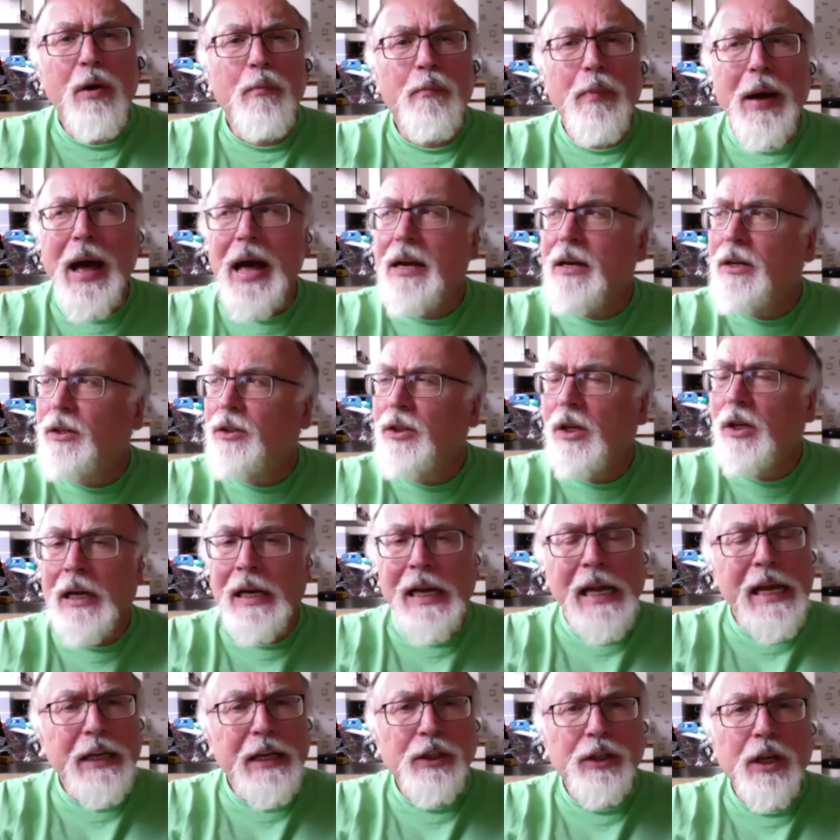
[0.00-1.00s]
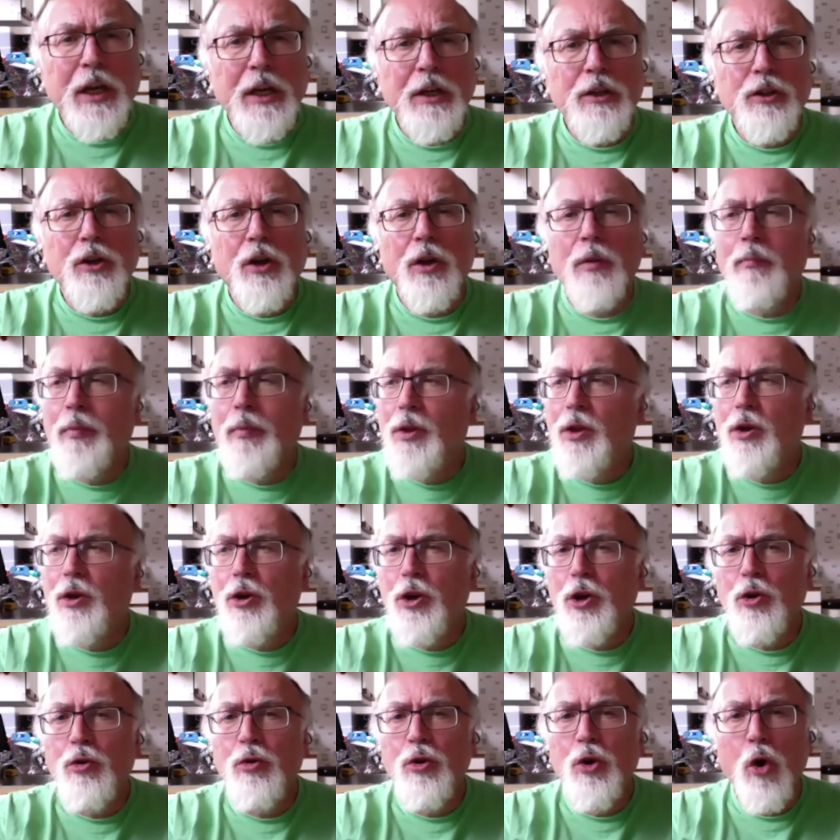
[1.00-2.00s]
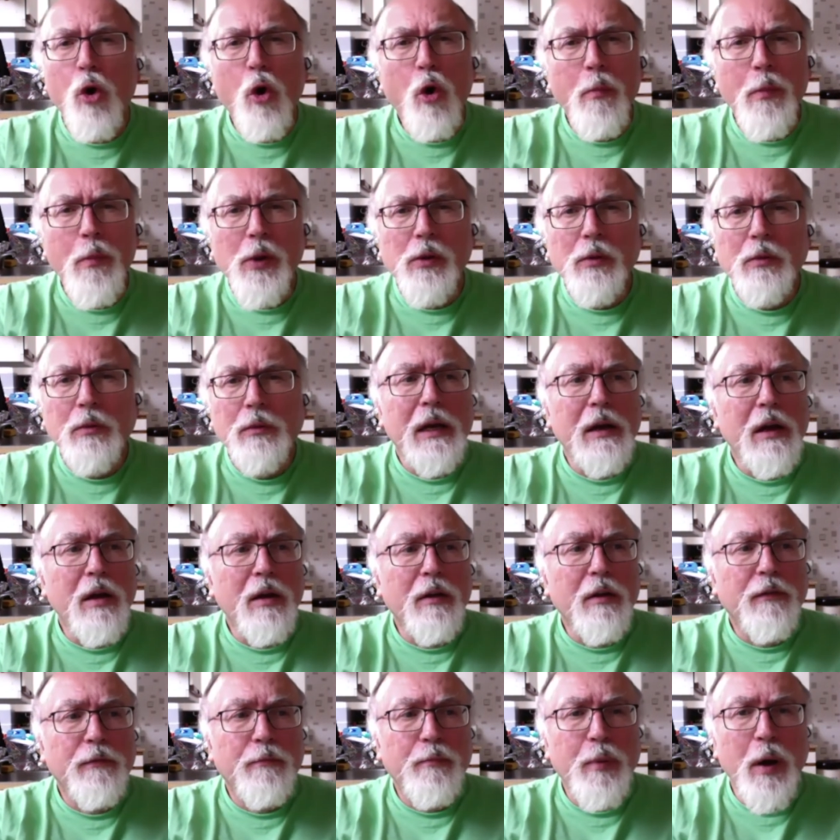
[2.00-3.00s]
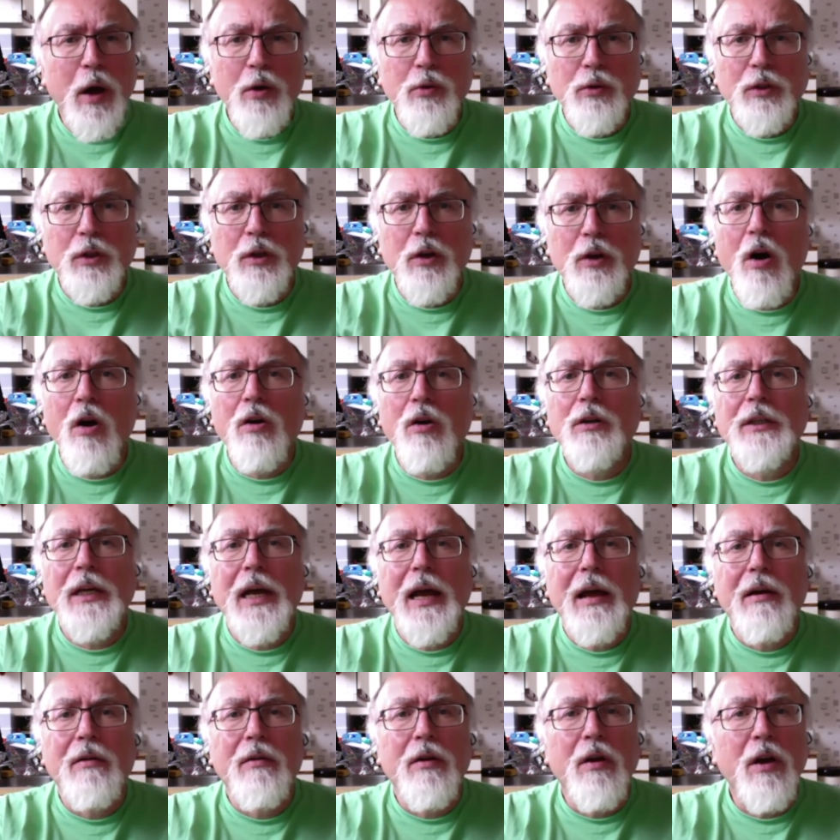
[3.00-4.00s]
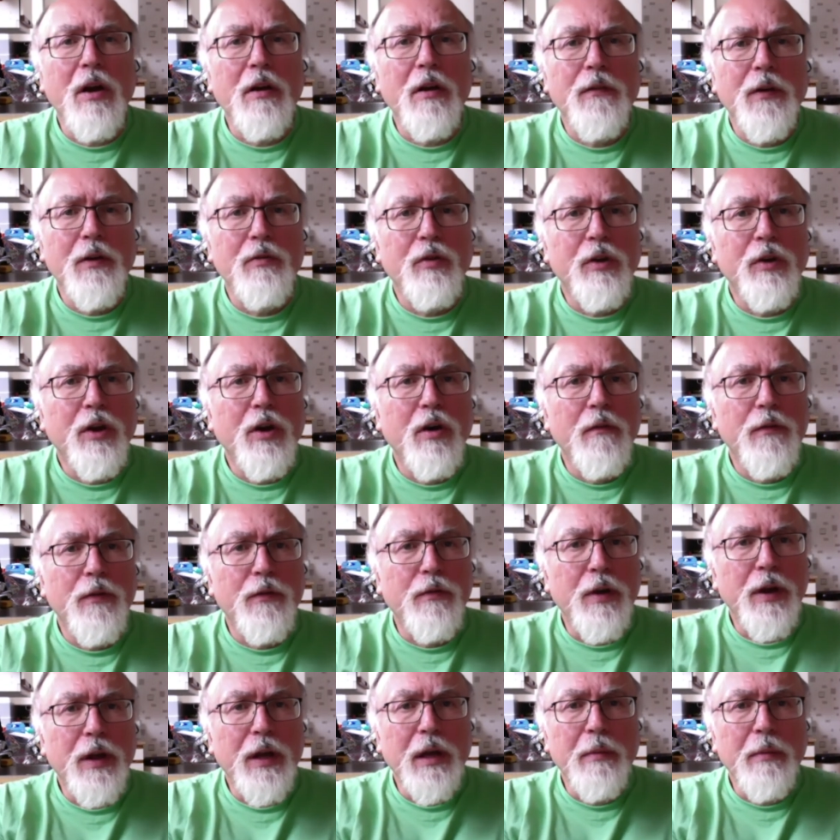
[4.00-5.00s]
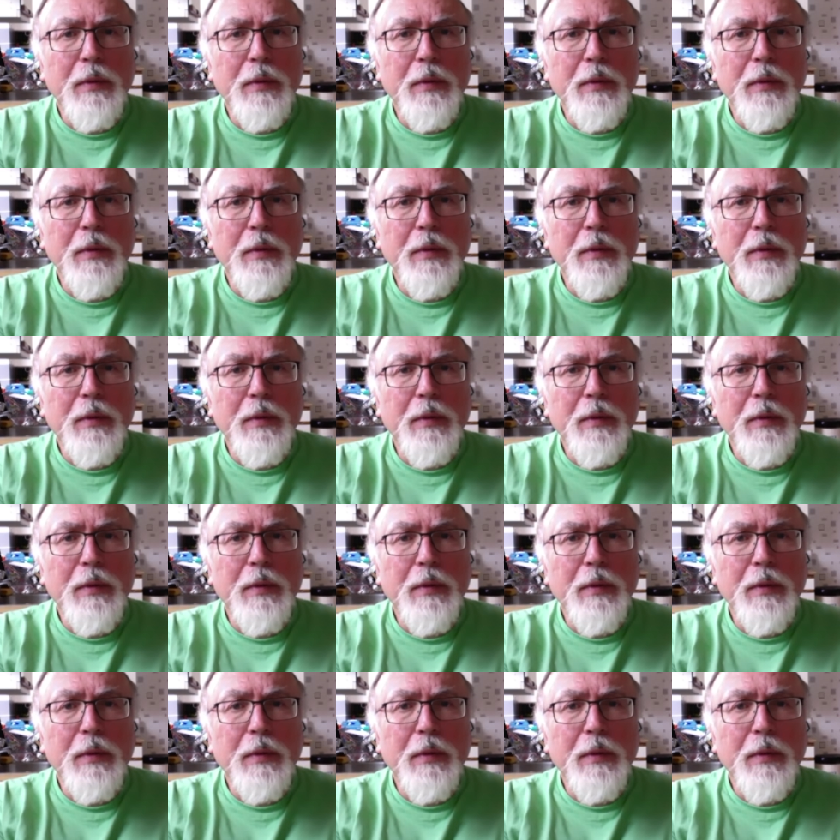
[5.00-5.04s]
banned as a cliche, John, but the new normal, life post-lockdown, life in recovery.